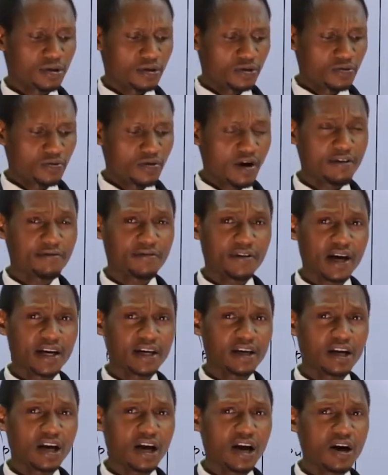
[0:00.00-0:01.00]
you have
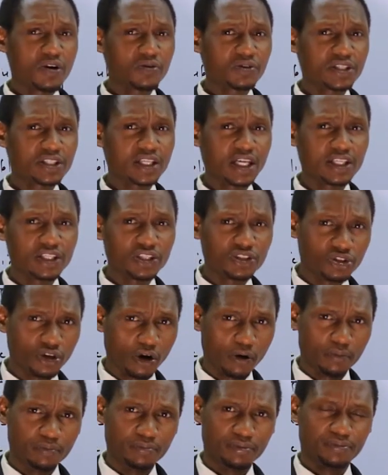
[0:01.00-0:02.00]
an outside
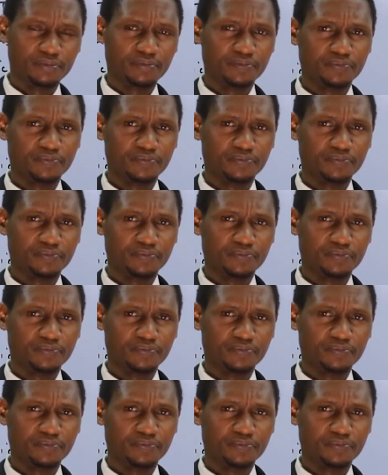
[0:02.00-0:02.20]
job,